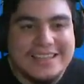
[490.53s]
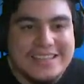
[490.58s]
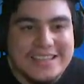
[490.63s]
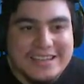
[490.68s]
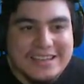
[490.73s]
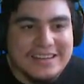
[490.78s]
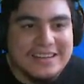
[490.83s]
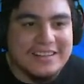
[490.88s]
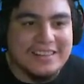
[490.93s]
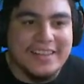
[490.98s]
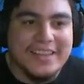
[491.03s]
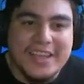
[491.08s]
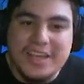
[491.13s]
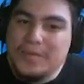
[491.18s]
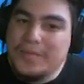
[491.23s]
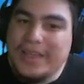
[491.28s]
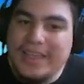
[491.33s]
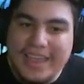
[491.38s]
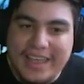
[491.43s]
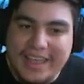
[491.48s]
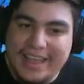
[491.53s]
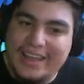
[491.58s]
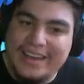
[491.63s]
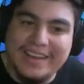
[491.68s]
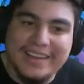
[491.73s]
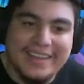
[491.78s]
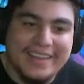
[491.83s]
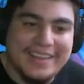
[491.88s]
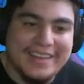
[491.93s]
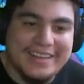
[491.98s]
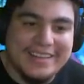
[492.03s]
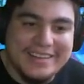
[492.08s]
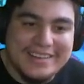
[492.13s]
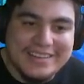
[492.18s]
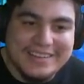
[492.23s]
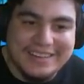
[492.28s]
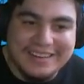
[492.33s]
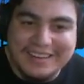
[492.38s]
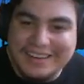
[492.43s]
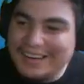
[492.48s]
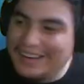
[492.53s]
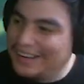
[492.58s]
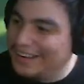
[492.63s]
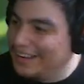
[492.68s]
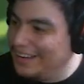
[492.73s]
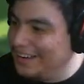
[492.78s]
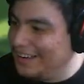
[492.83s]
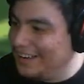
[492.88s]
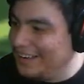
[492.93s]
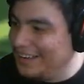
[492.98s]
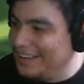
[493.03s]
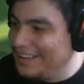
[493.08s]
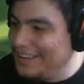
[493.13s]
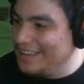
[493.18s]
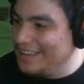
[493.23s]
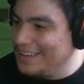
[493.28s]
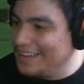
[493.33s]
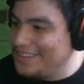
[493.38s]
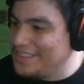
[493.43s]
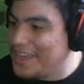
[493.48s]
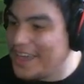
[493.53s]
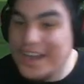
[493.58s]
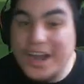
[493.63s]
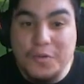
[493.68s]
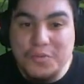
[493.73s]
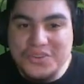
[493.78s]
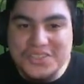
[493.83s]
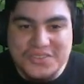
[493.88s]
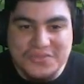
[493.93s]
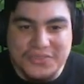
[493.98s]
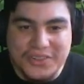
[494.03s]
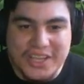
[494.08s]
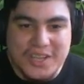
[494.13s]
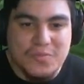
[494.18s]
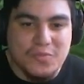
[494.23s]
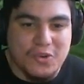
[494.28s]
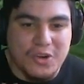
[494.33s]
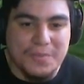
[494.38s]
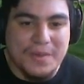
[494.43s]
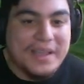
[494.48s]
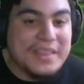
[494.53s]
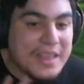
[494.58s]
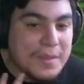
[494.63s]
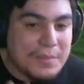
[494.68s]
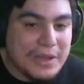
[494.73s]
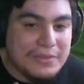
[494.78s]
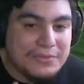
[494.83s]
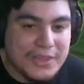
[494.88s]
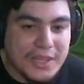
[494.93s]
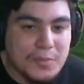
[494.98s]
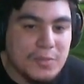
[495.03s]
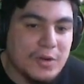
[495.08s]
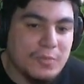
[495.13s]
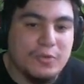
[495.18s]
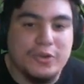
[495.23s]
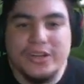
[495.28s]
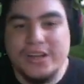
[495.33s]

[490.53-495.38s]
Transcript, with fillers: didn't click in my head, and uh, that I wasn't Flame Orb and that my Flame Orb would